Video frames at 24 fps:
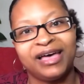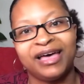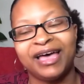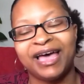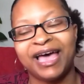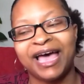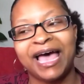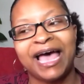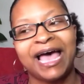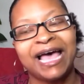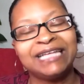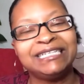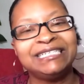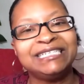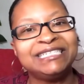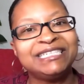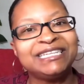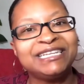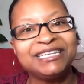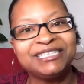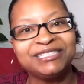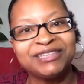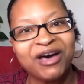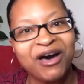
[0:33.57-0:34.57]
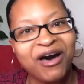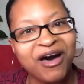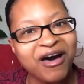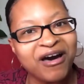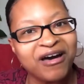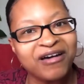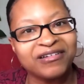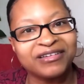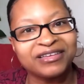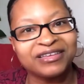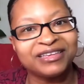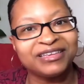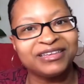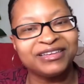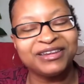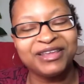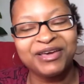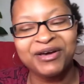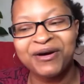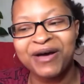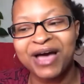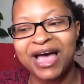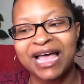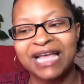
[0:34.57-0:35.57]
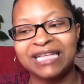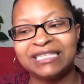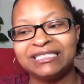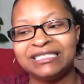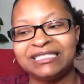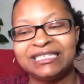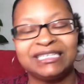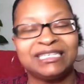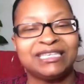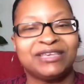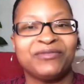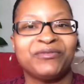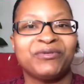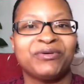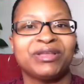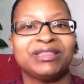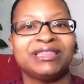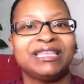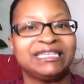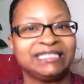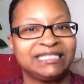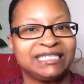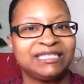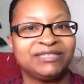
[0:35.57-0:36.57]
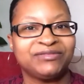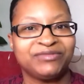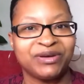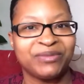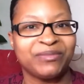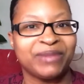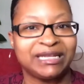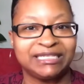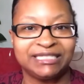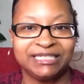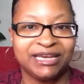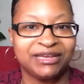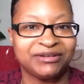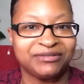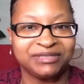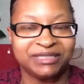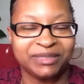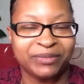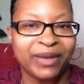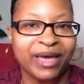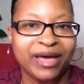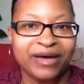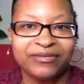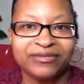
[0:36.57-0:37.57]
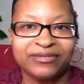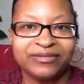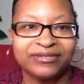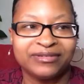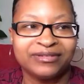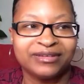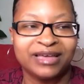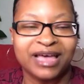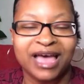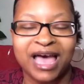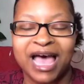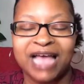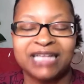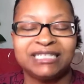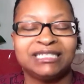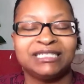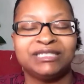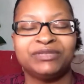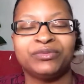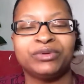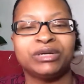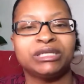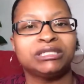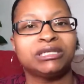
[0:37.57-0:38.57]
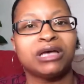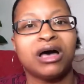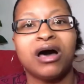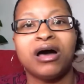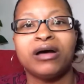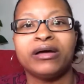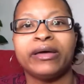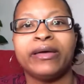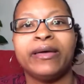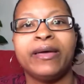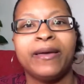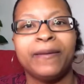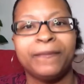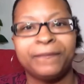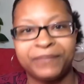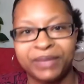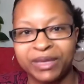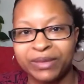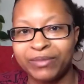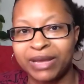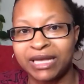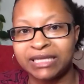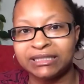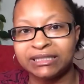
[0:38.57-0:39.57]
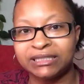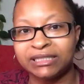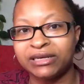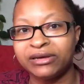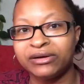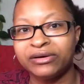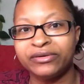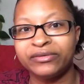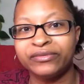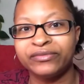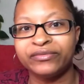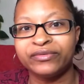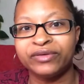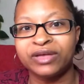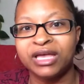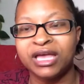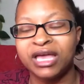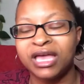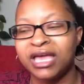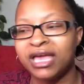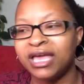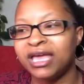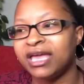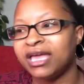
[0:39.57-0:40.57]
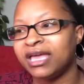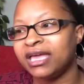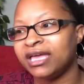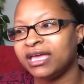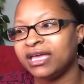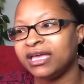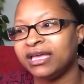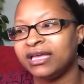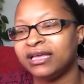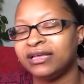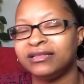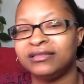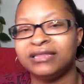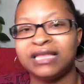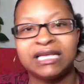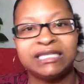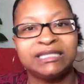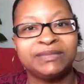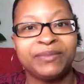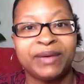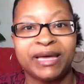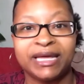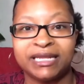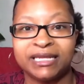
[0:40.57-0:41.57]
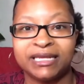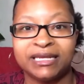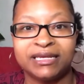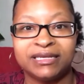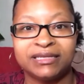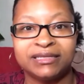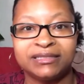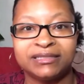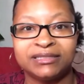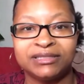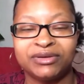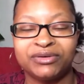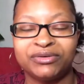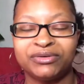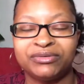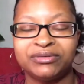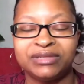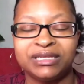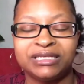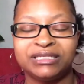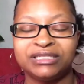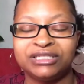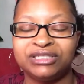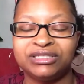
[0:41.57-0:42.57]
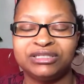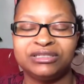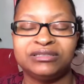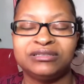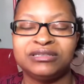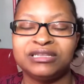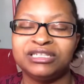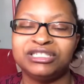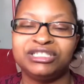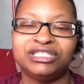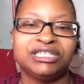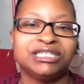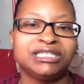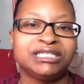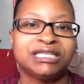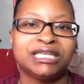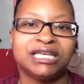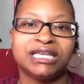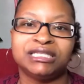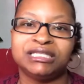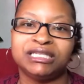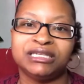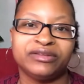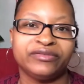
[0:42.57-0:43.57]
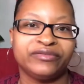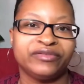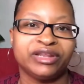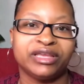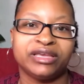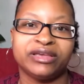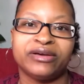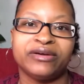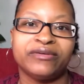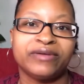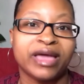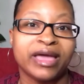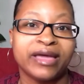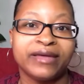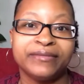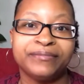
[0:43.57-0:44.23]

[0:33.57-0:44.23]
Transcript: I just need to talk. This is what my channel is about. I just want to talk, be myself, and that's about it. So let's just get to the video, okay?